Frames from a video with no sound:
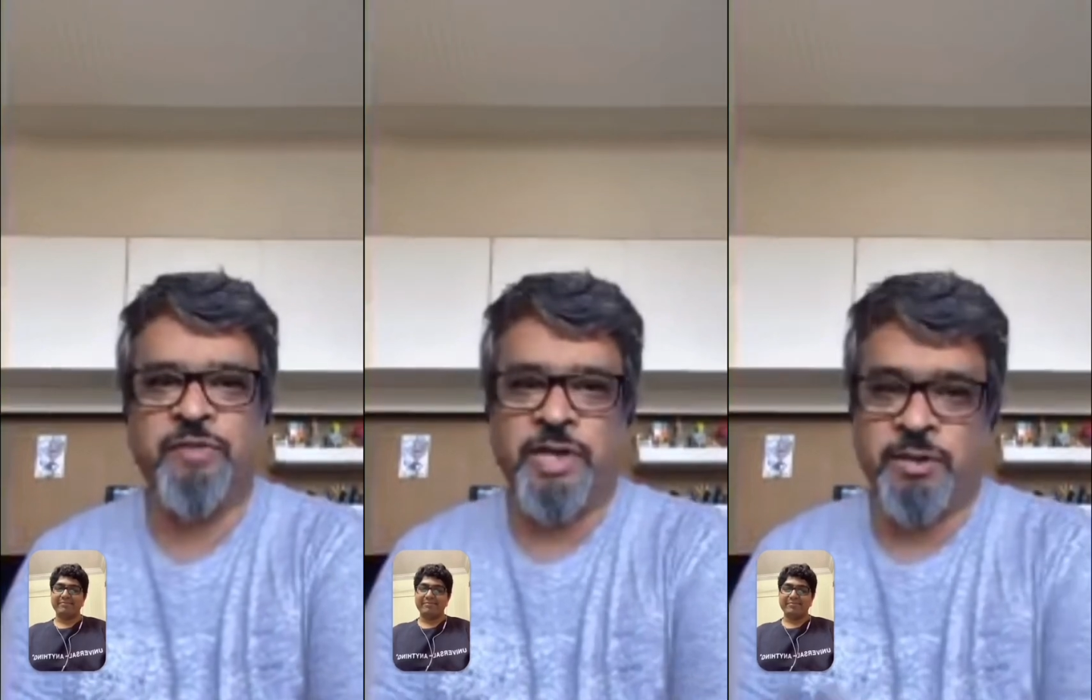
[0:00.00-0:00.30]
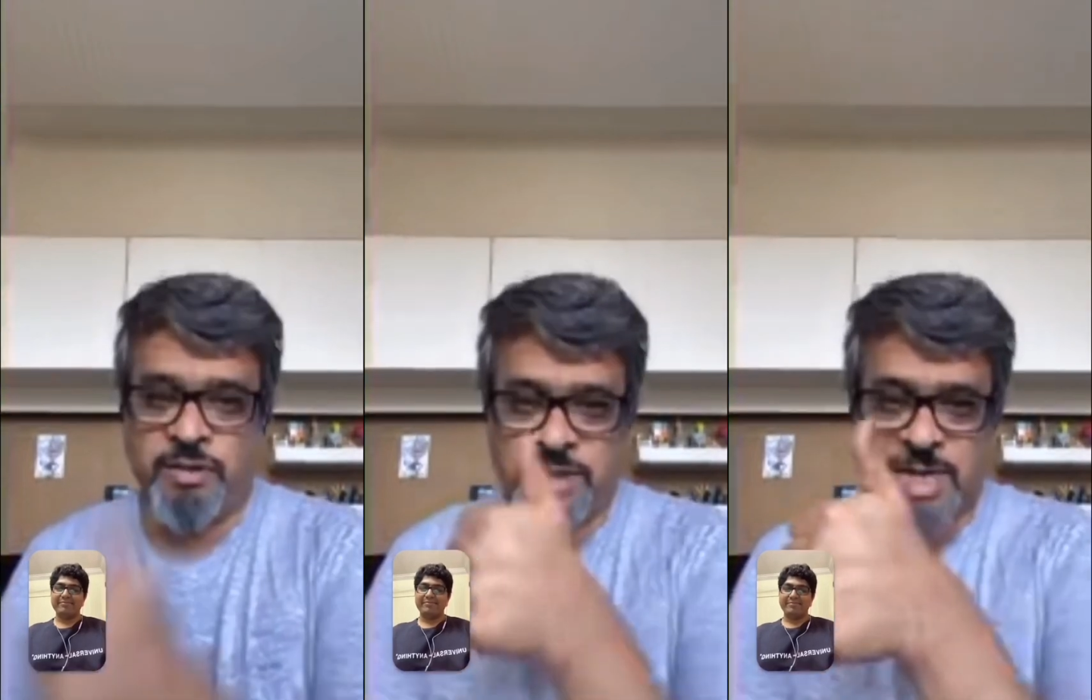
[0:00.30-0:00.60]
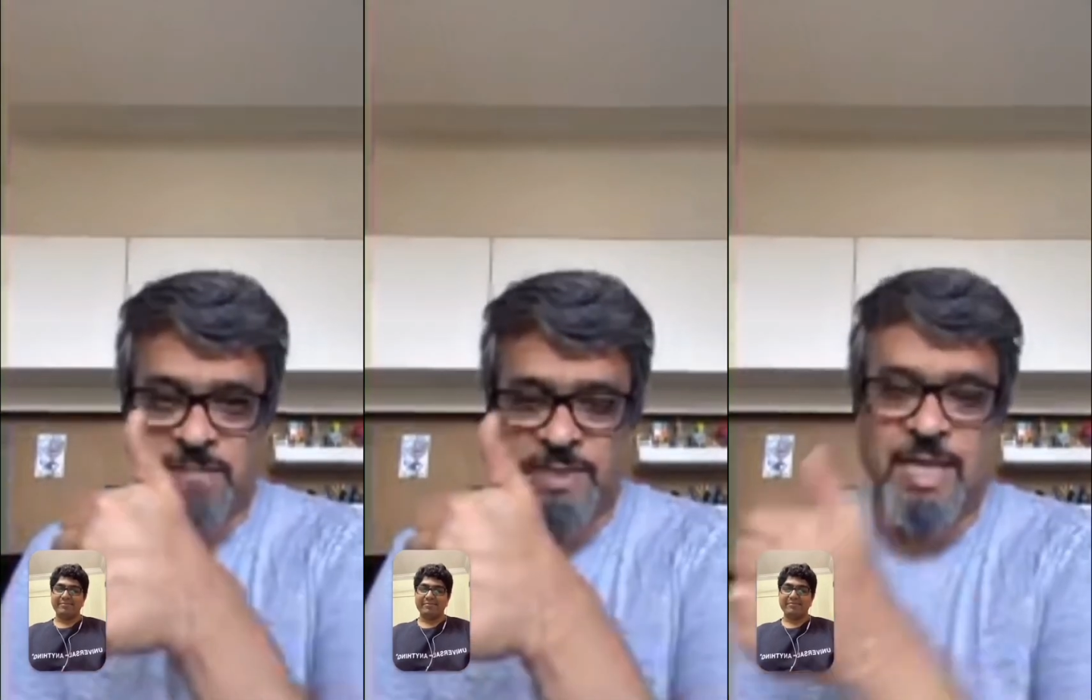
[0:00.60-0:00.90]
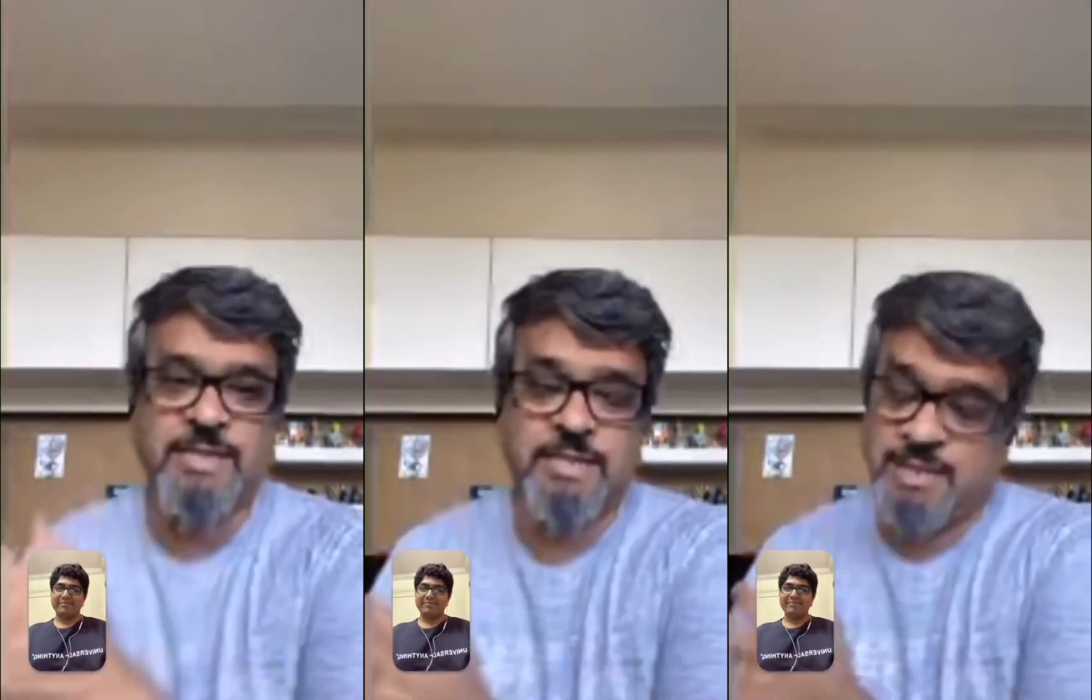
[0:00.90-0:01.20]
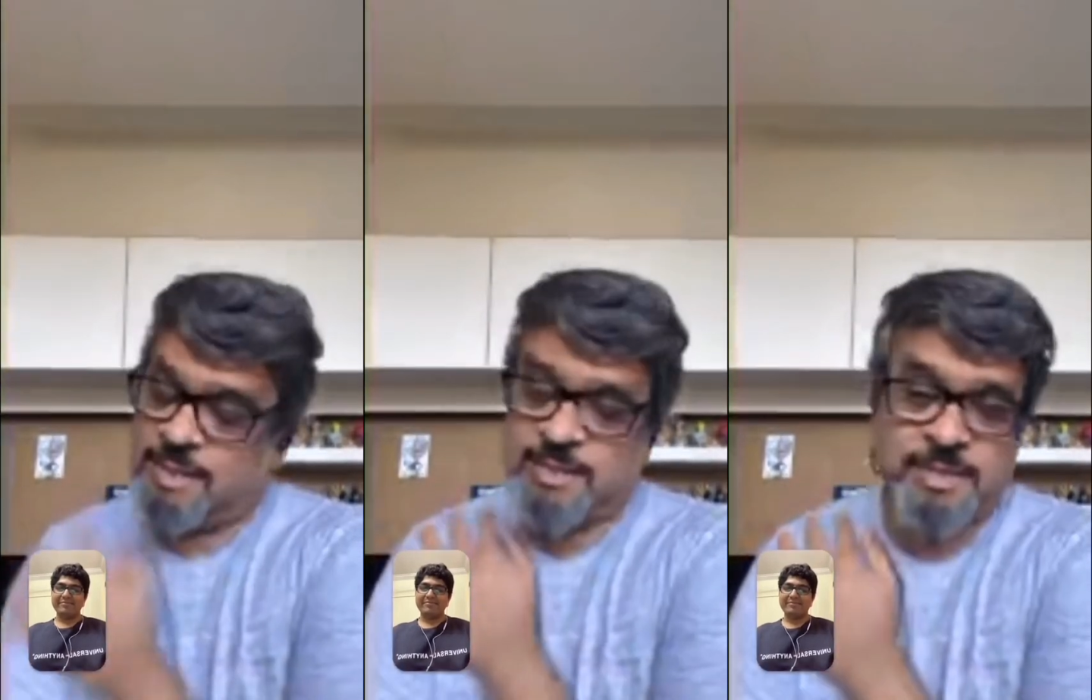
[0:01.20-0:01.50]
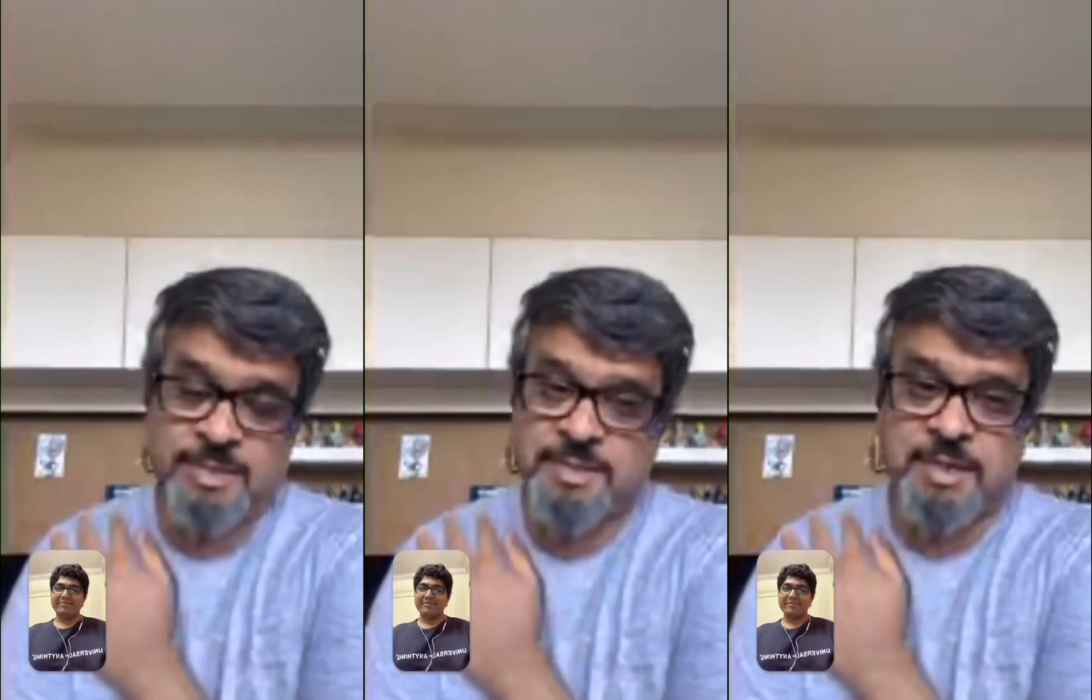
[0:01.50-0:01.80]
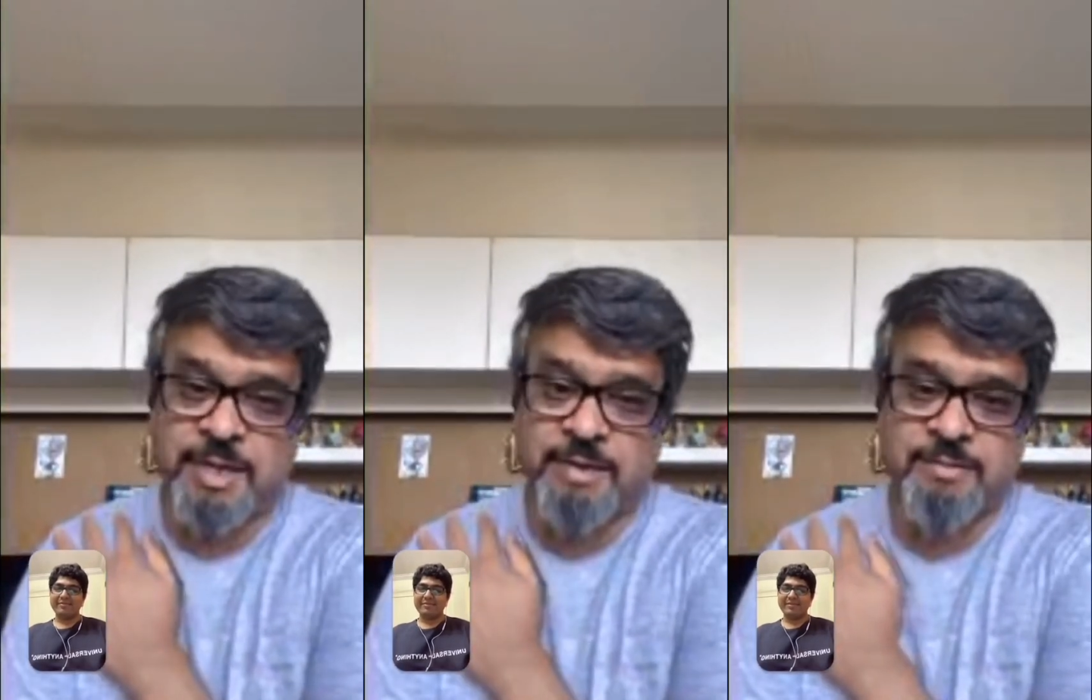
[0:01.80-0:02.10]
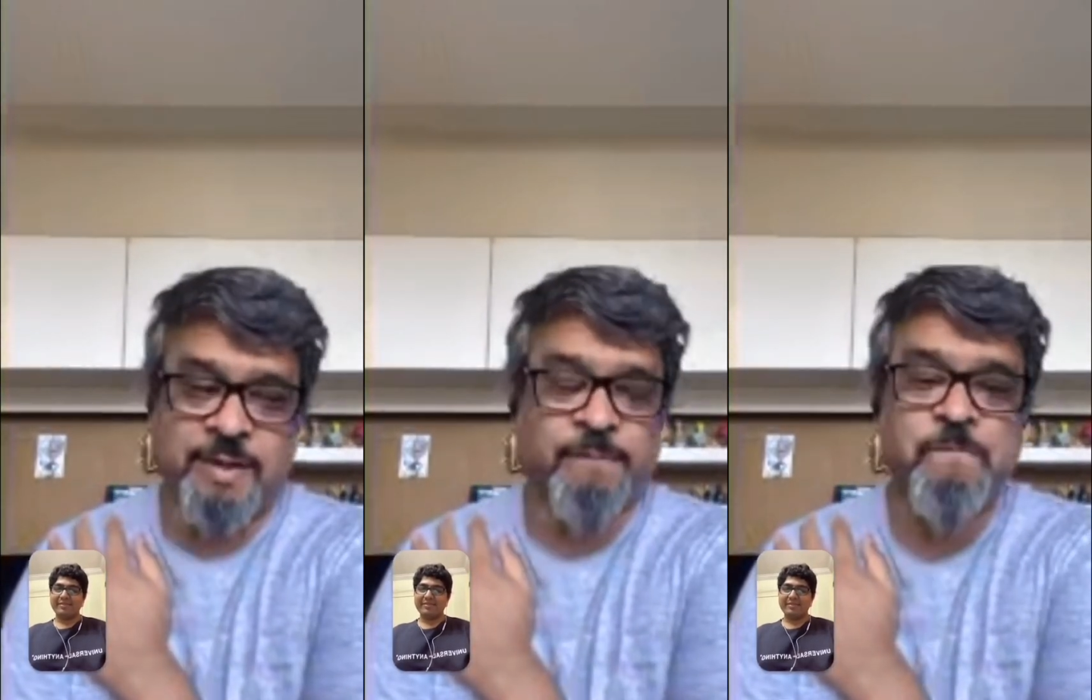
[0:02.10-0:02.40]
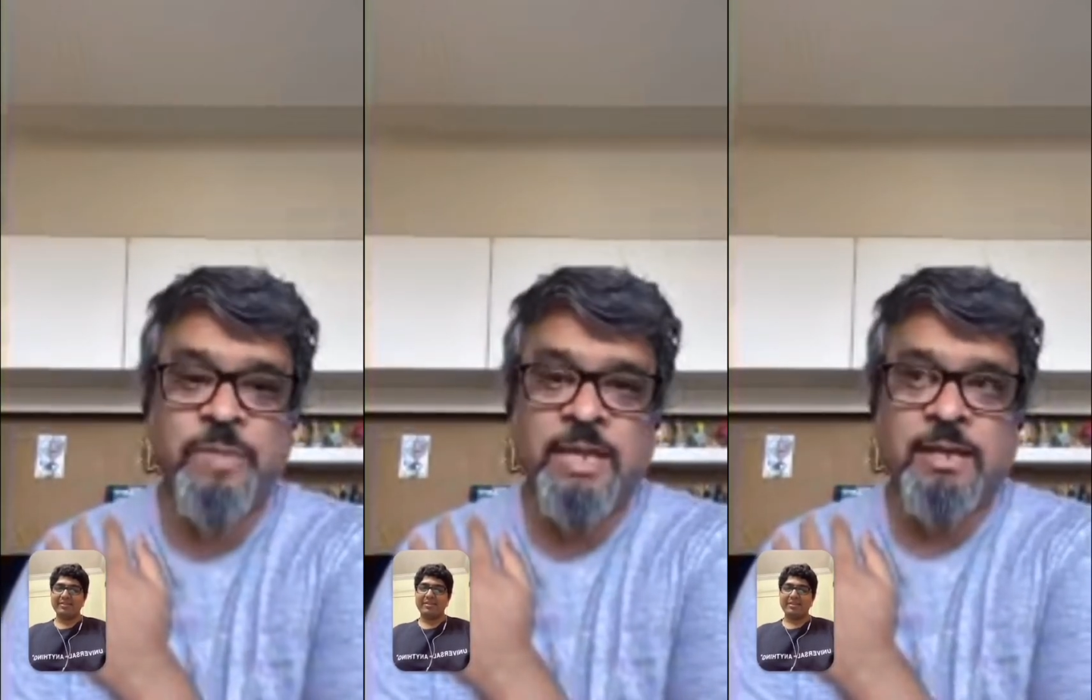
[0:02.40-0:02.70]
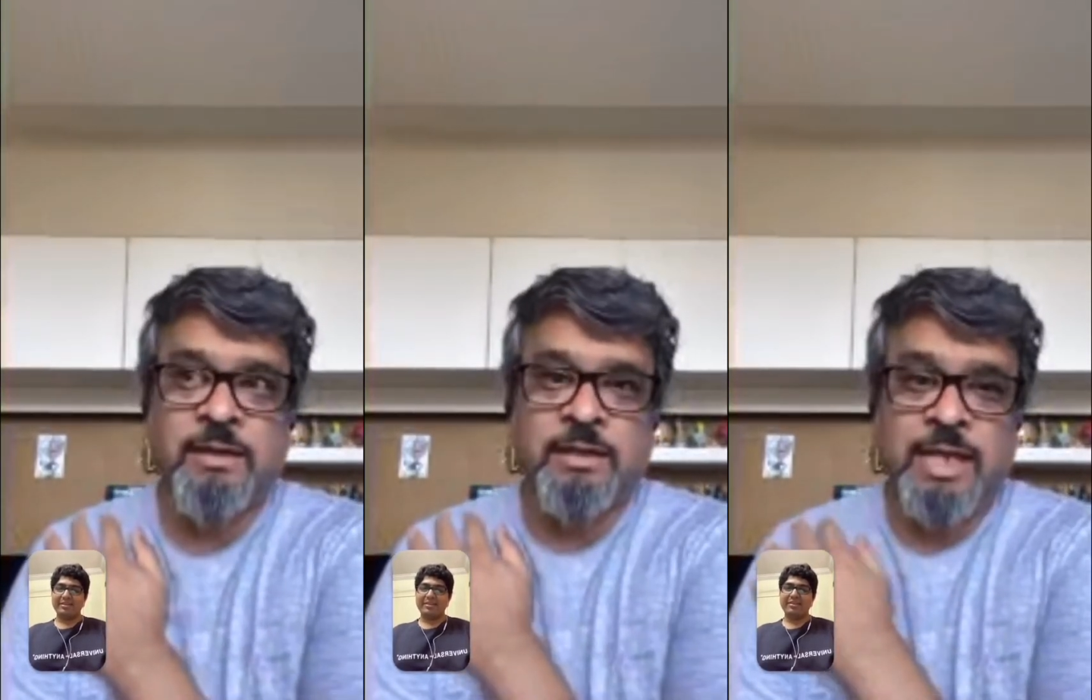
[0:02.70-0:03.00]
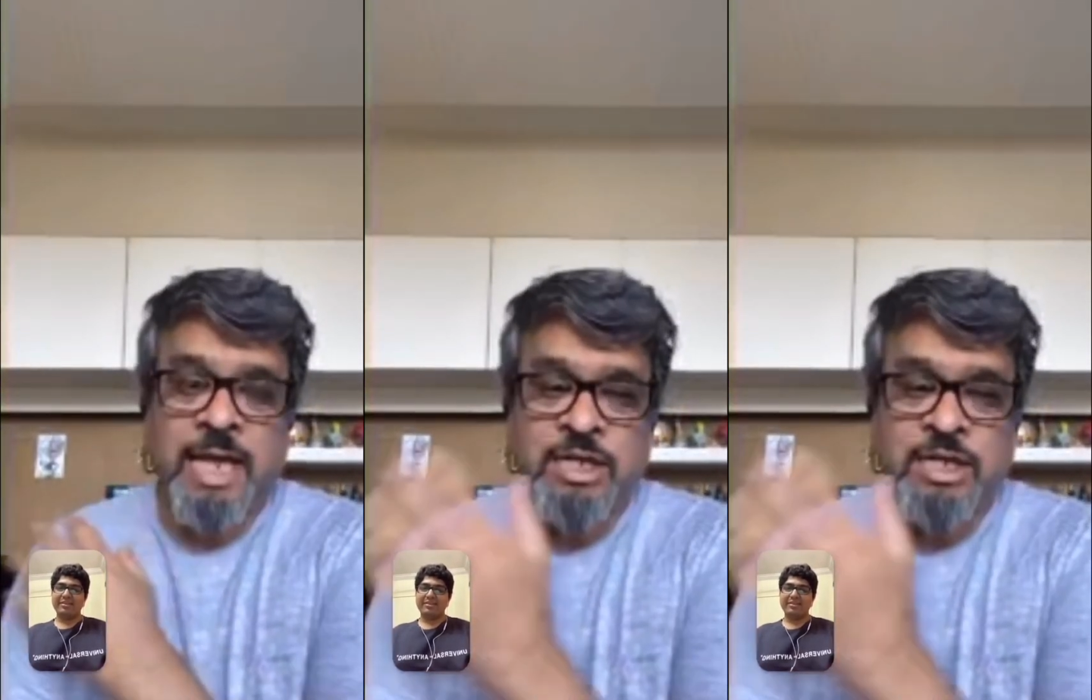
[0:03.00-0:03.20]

Do it as long as I think make sure that you are able to.